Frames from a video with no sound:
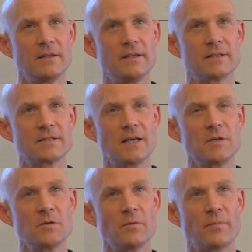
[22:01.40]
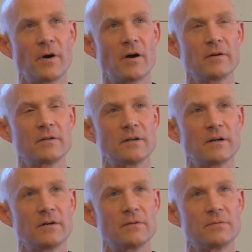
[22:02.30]
the essential part
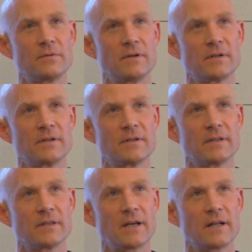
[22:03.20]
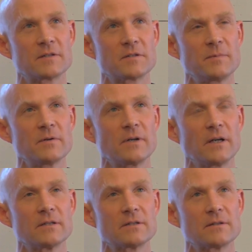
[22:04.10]
of that
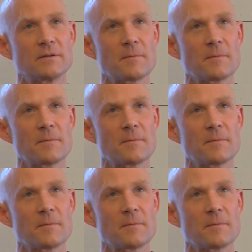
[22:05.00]
experience